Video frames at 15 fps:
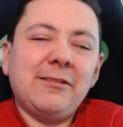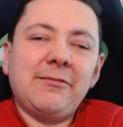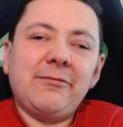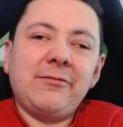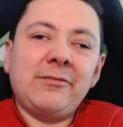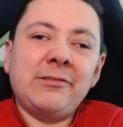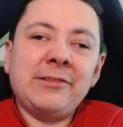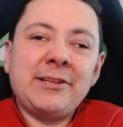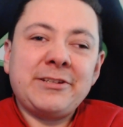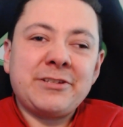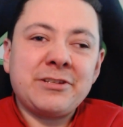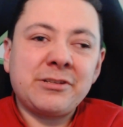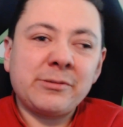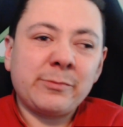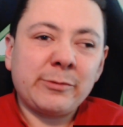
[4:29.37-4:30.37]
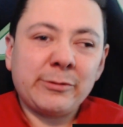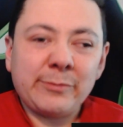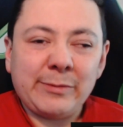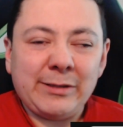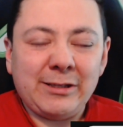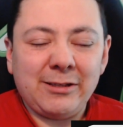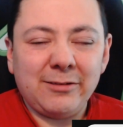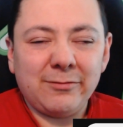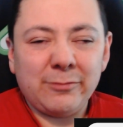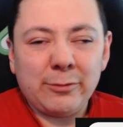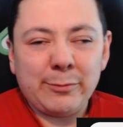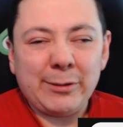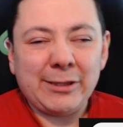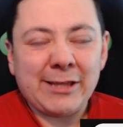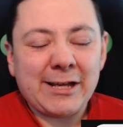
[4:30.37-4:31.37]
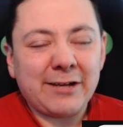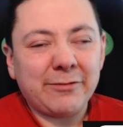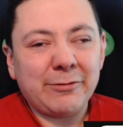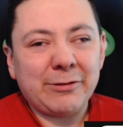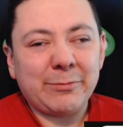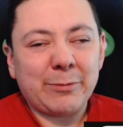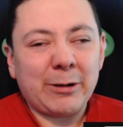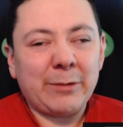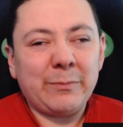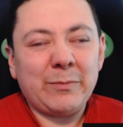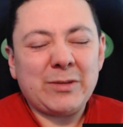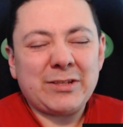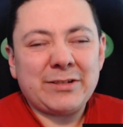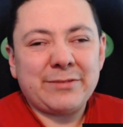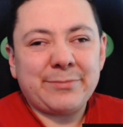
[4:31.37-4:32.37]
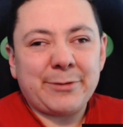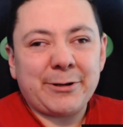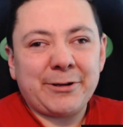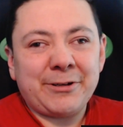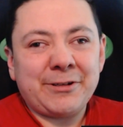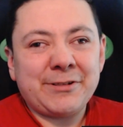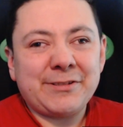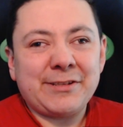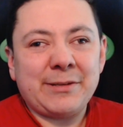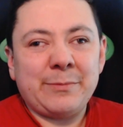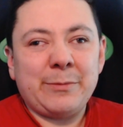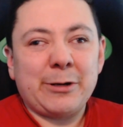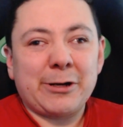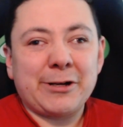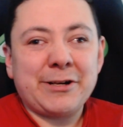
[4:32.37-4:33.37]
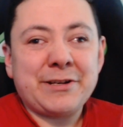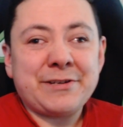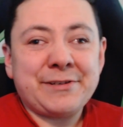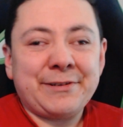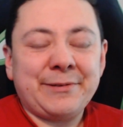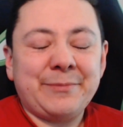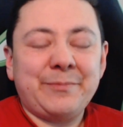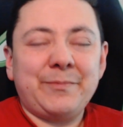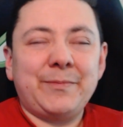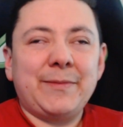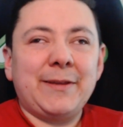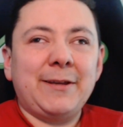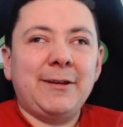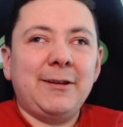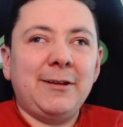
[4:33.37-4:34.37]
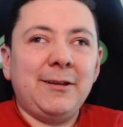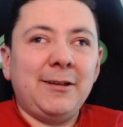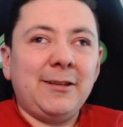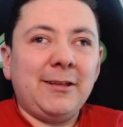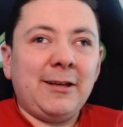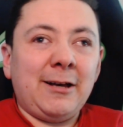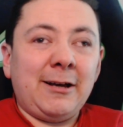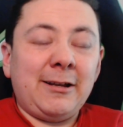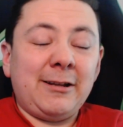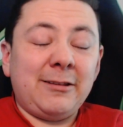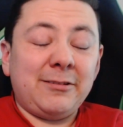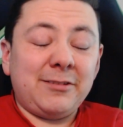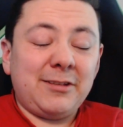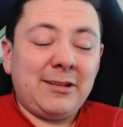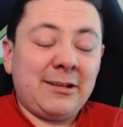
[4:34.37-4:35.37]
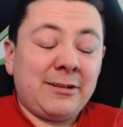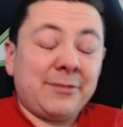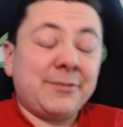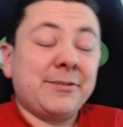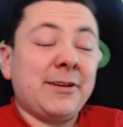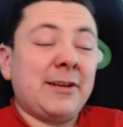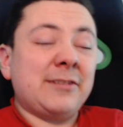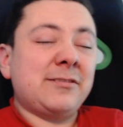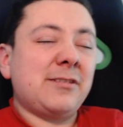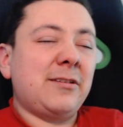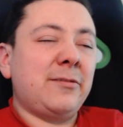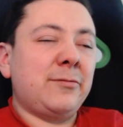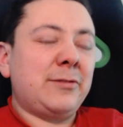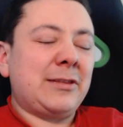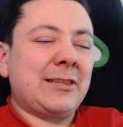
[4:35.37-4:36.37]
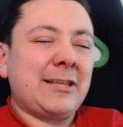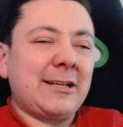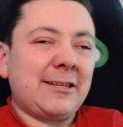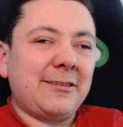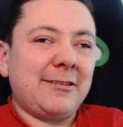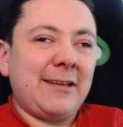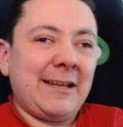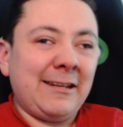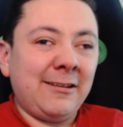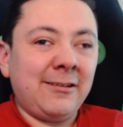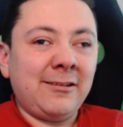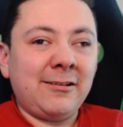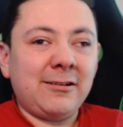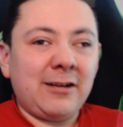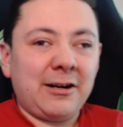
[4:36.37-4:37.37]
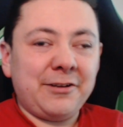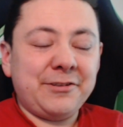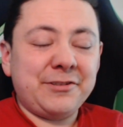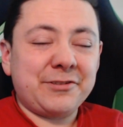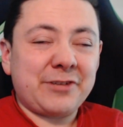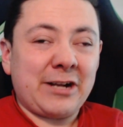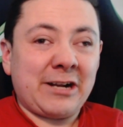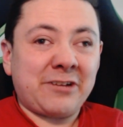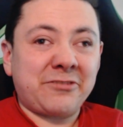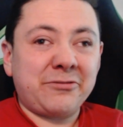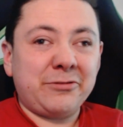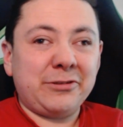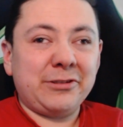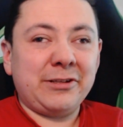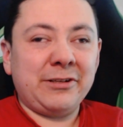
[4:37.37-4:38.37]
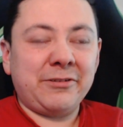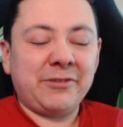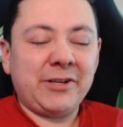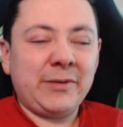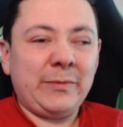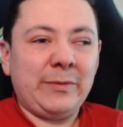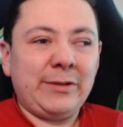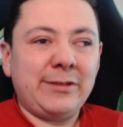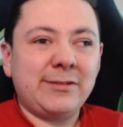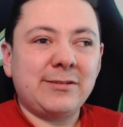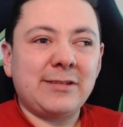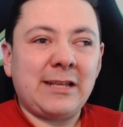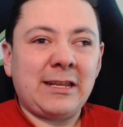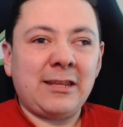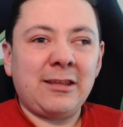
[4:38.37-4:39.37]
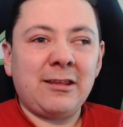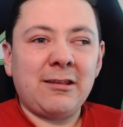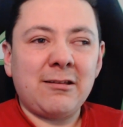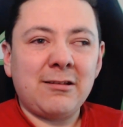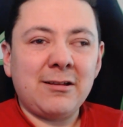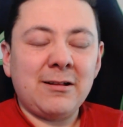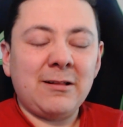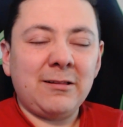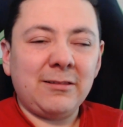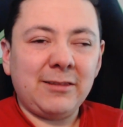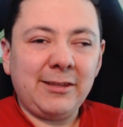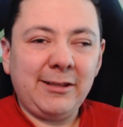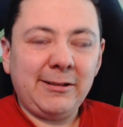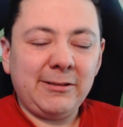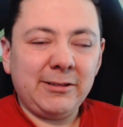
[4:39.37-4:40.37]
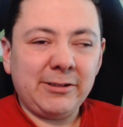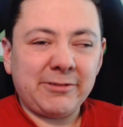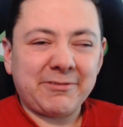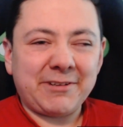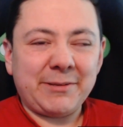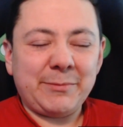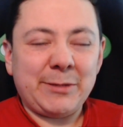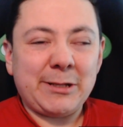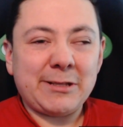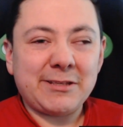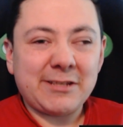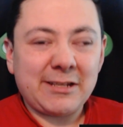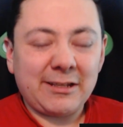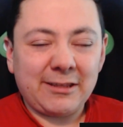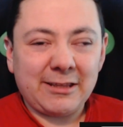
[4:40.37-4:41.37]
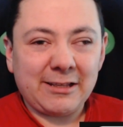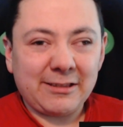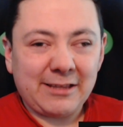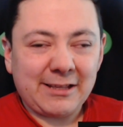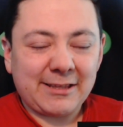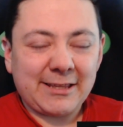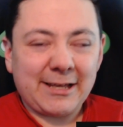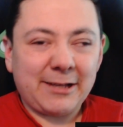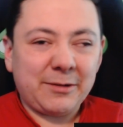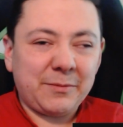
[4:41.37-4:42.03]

relationship will be like with business partners and marriage, and it also has to do with like any contractual agreements, any legal agreements, anything like that.